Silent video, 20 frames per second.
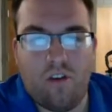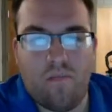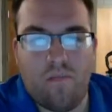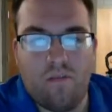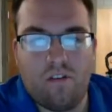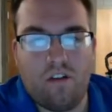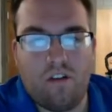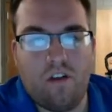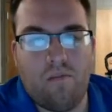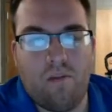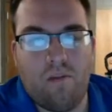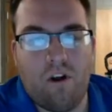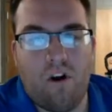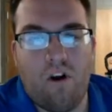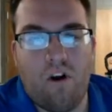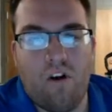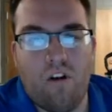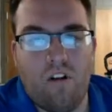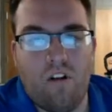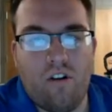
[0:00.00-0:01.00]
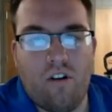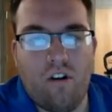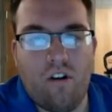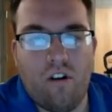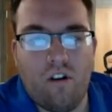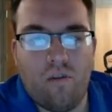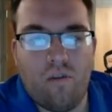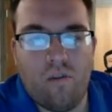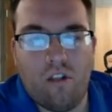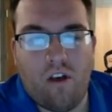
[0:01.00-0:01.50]
it's going to be harder
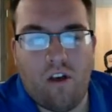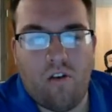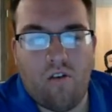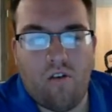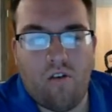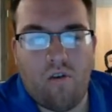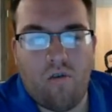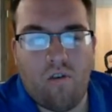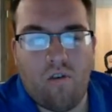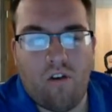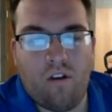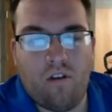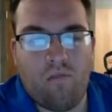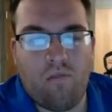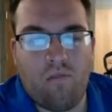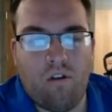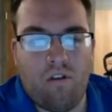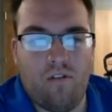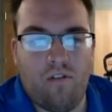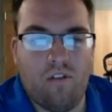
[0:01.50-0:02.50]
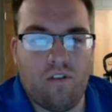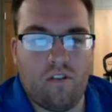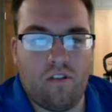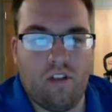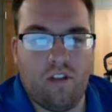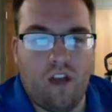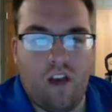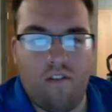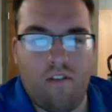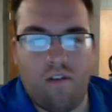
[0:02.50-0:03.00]
without knowing previously
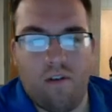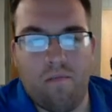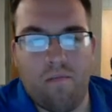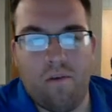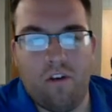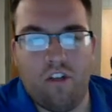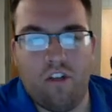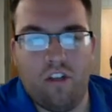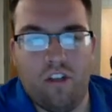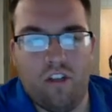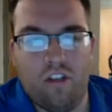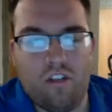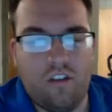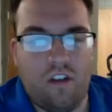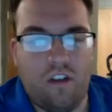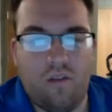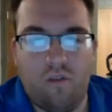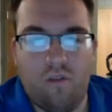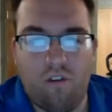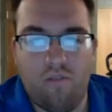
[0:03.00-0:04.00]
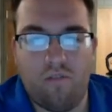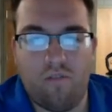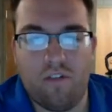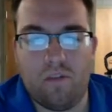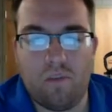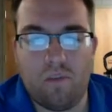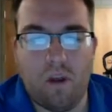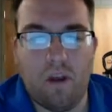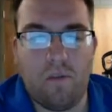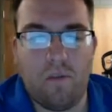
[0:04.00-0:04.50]
having a budget and seeing where you've been
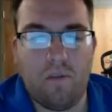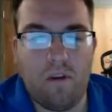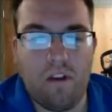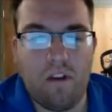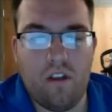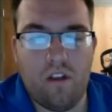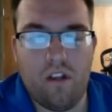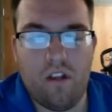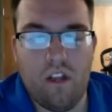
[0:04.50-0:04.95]
spending money.